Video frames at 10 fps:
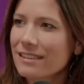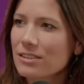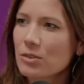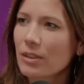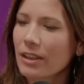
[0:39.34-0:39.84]

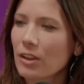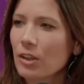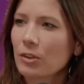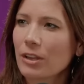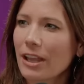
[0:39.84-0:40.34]
let's do like a
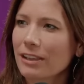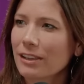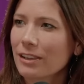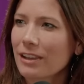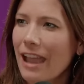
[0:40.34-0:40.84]
little
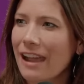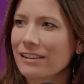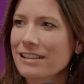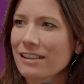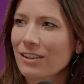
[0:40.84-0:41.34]
like
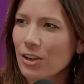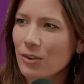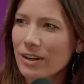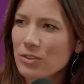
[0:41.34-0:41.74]
acting. Are you ready,